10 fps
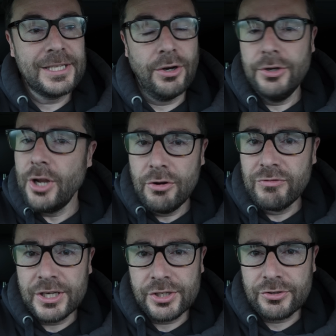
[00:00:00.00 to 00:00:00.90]
It's got no
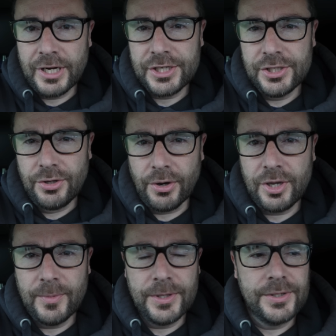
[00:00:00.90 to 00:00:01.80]
registration
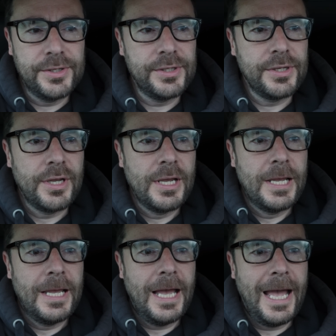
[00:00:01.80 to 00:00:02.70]
documents,
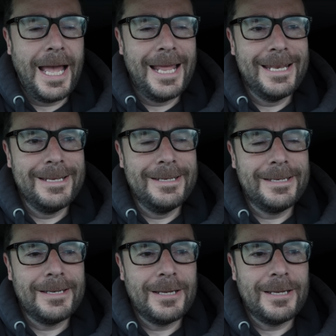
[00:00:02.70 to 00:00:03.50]
and